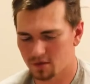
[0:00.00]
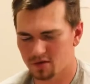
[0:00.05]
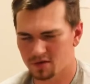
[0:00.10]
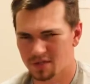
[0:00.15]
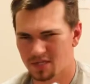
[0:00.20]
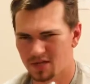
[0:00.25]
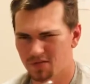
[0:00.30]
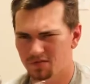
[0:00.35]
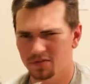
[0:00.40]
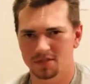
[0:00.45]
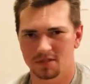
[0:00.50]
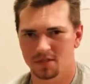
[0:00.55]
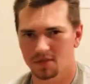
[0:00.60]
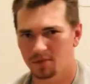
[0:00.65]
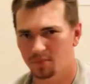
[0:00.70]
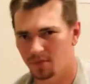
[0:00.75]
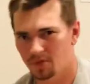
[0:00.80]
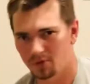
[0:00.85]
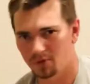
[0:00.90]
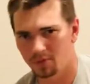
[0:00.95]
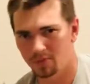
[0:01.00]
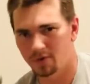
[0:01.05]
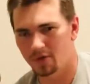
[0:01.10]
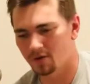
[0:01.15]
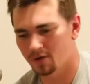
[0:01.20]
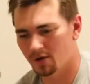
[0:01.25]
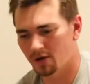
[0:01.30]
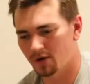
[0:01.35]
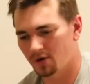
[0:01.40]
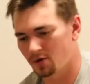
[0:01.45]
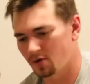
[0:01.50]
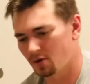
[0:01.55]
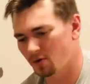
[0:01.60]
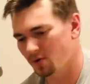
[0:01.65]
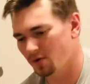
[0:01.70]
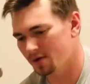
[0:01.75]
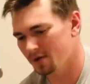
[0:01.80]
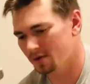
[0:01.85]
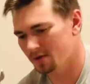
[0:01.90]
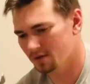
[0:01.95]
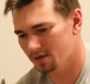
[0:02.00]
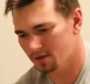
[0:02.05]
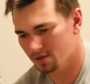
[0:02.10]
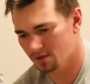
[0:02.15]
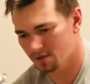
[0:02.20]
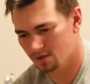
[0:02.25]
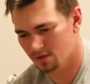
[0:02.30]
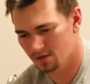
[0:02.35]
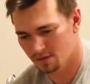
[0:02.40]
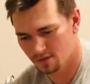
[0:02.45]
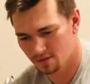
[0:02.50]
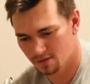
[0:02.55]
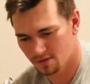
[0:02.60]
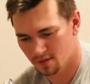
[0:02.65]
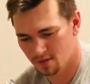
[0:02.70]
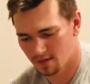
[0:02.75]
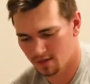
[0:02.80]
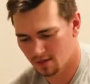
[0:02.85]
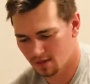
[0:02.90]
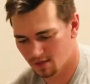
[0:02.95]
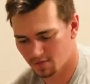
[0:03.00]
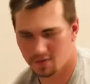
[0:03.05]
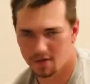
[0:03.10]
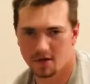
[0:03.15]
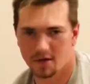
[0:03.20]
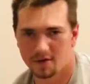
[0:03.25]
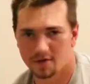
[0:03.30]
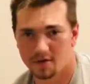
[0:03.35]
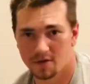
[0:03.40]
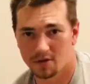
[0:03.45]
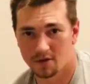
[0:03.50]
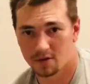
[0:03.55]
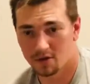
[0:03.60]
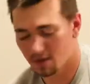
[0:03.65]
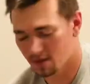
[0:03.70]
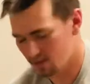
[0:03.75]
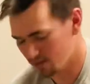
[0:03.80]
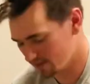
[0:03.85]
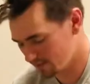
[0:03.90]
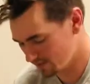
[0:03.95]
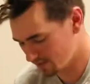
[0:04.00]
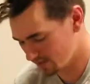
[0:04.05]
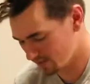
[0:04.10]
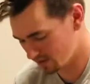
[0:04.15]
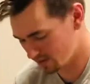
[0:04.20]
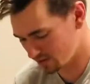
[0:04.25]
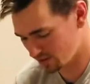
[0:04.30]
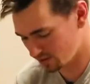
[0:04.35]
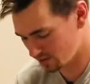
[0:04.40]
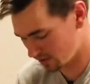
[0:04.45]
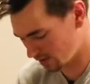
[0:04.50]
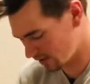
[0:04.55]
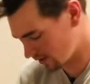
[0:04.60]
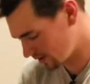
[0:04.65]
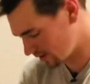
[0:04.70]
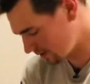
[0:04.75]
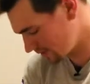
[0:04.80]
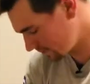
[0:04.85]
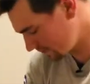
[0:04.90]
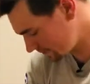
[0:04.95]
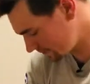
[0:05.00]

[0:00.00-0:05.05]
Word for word: 17 millimeter. I don't know why. I haven't gotten there yet, but you get it.